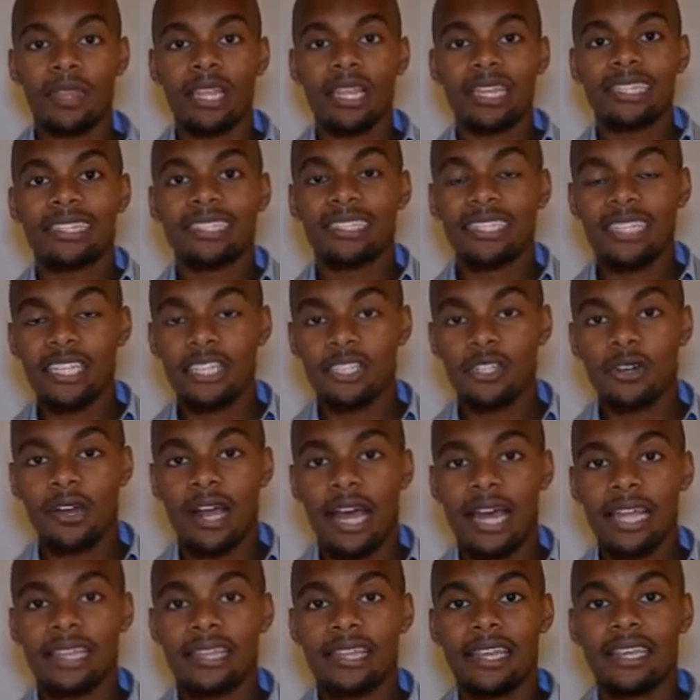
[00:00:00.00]
Caesar
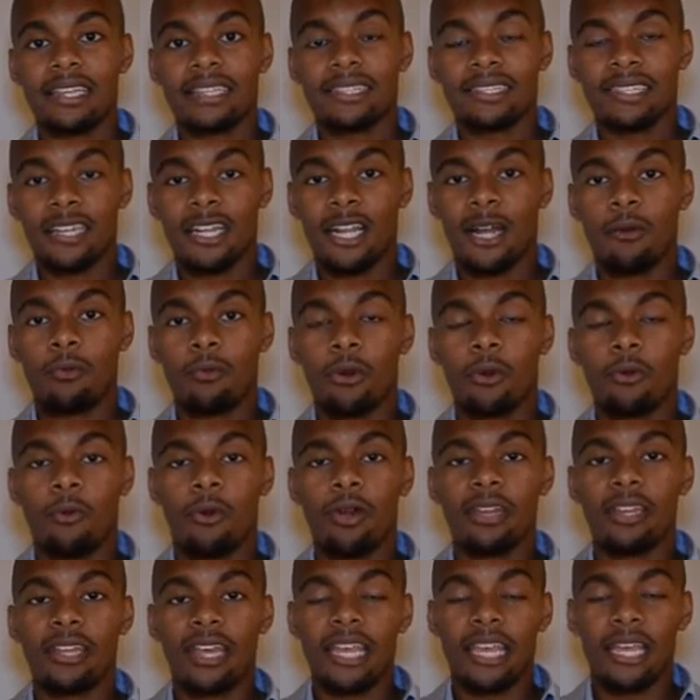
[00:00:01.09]
had things set up where
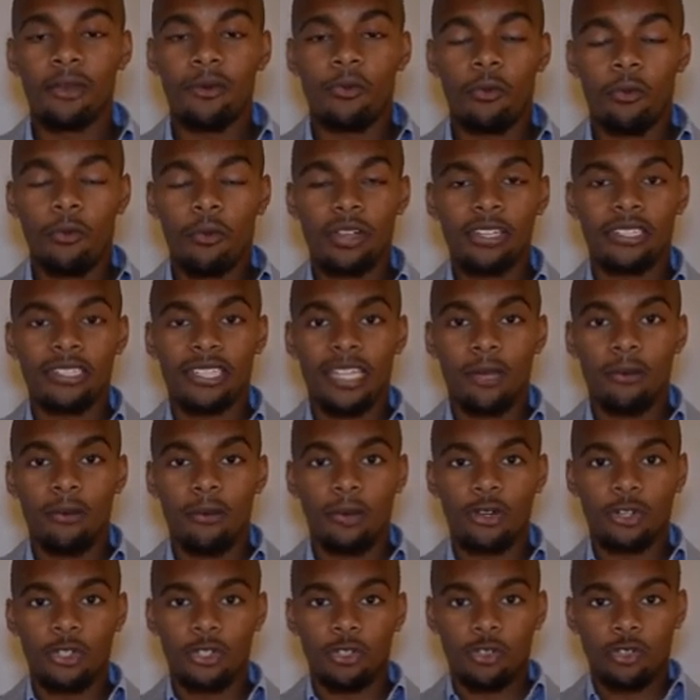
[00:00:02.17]
one day, once they
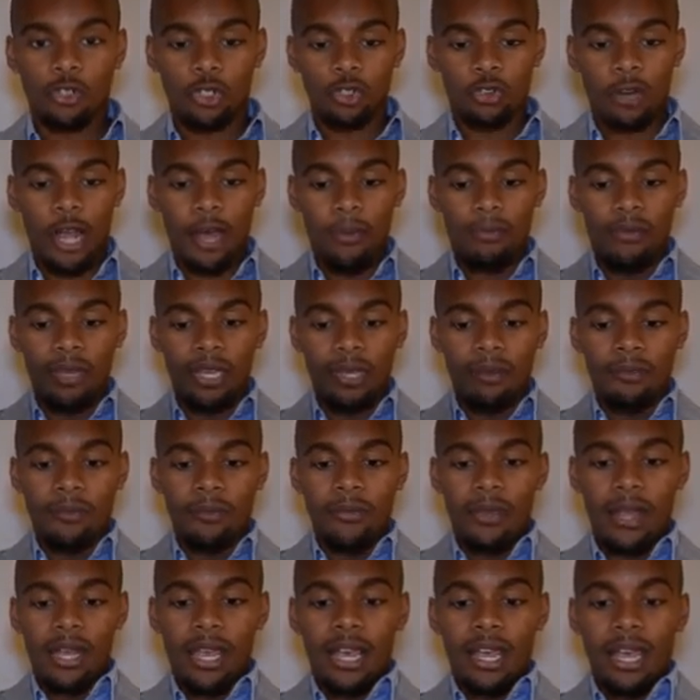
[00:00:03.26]
were trapping
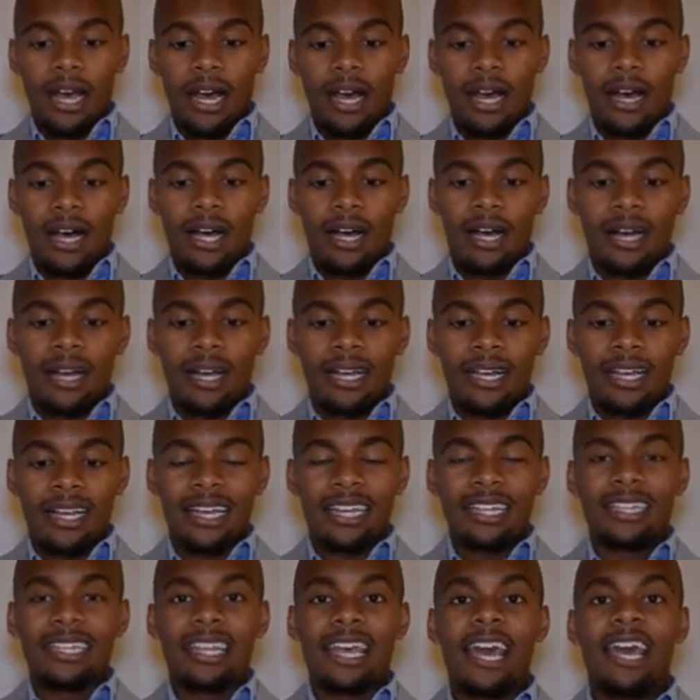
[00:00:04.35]

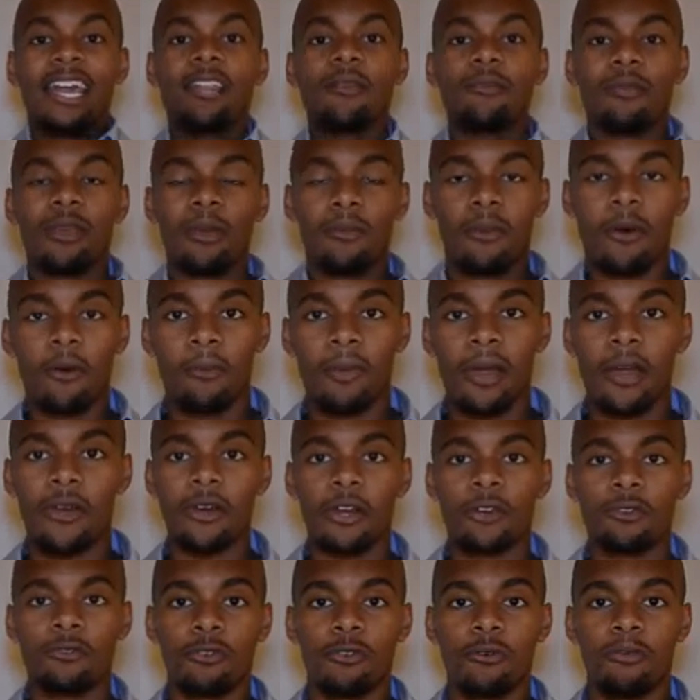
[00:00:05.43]
an enemy, a
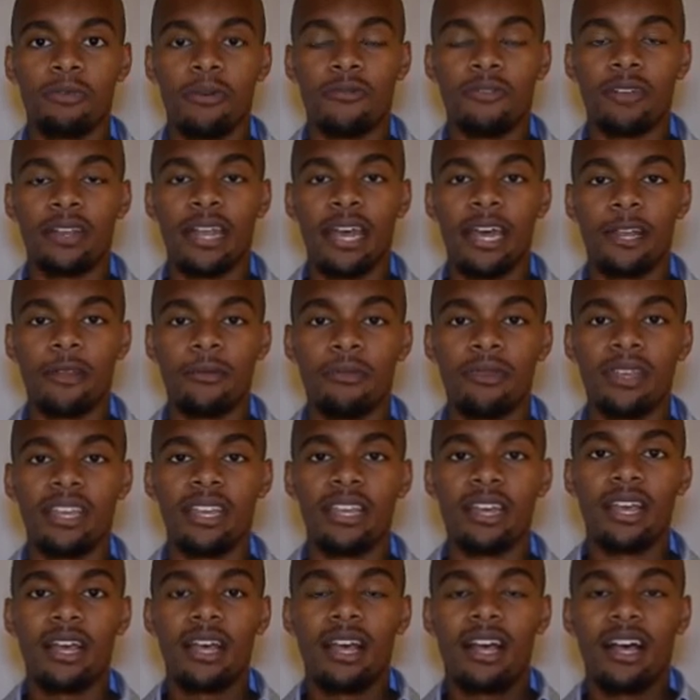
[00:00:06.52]
barbaric group of an enemy,
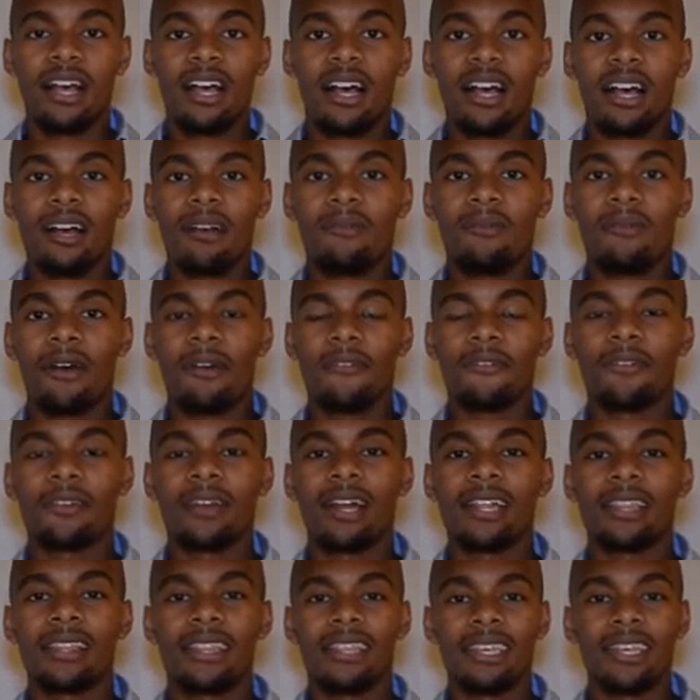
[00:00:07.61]
I
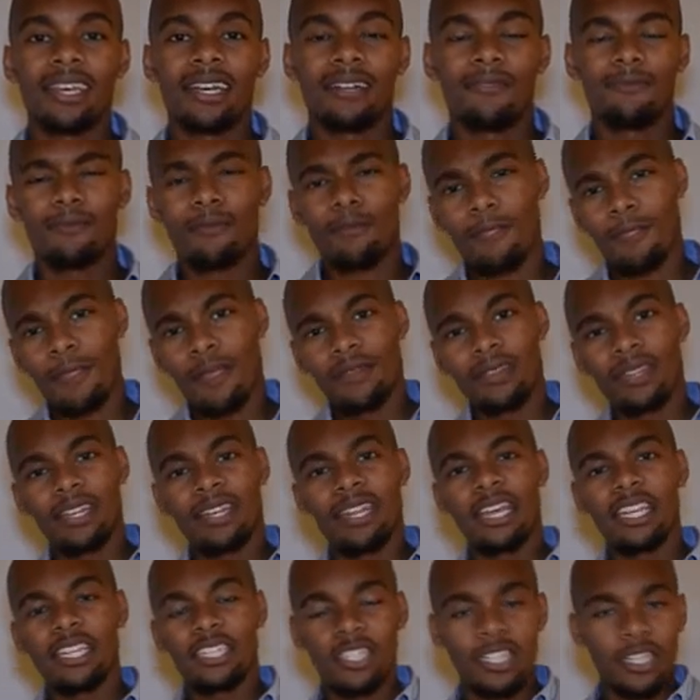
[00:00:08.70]
forgot the
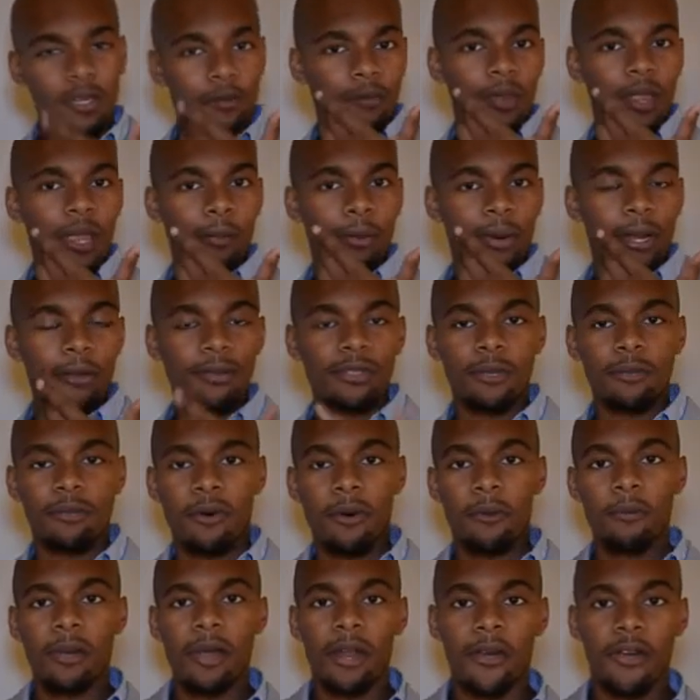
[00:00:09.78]
nation, but it was a
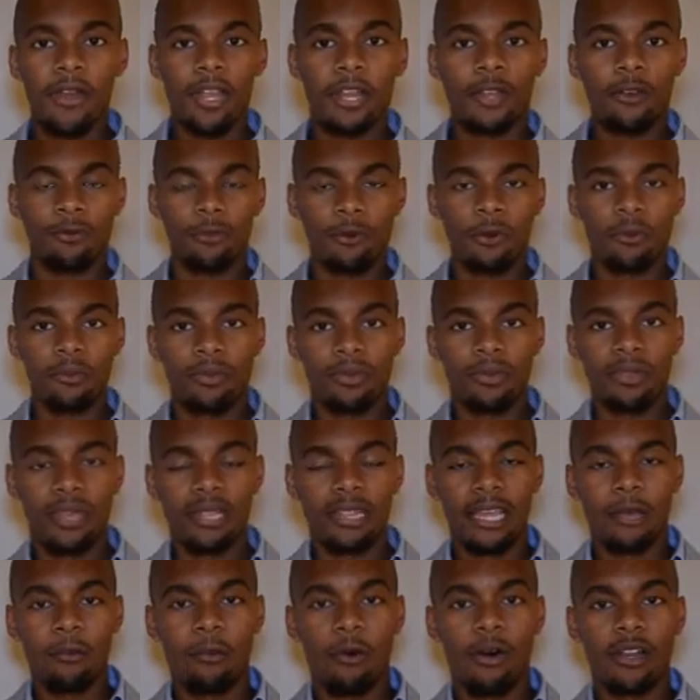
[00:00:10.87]
barbarian group that
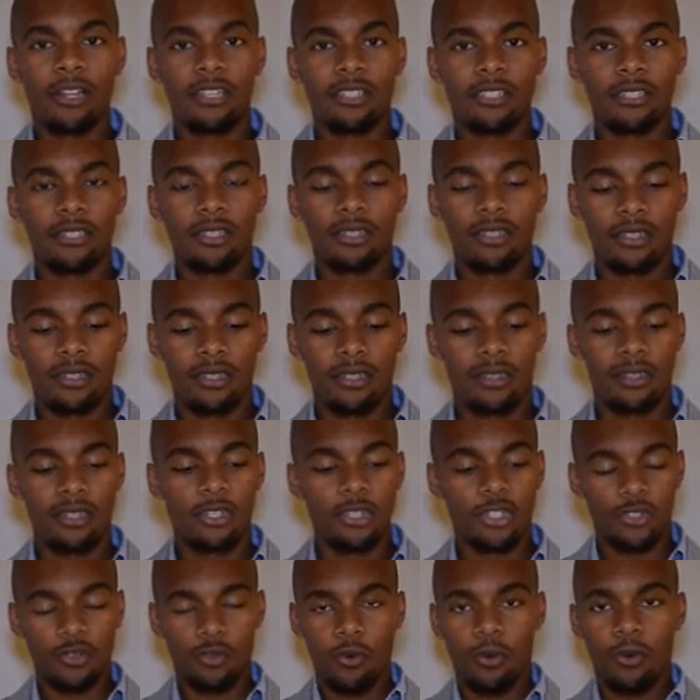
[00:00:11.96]
they wanted to
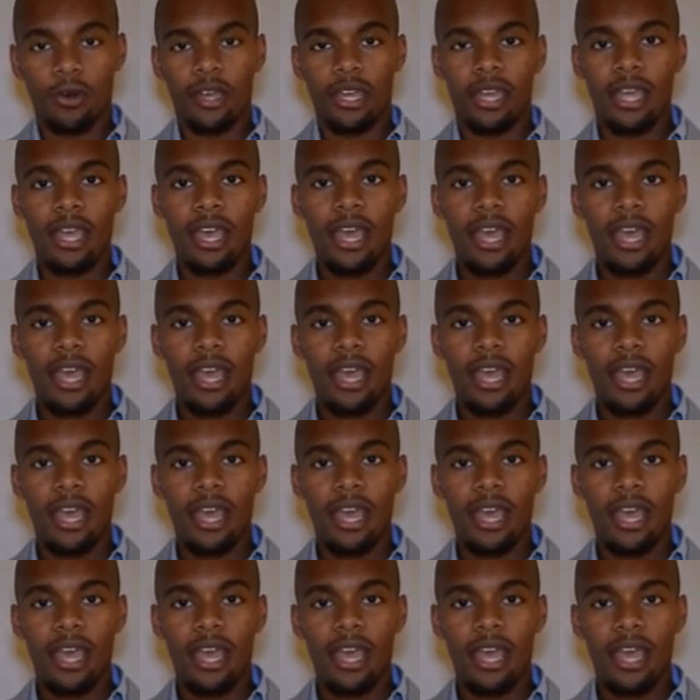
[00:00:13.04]
destroy.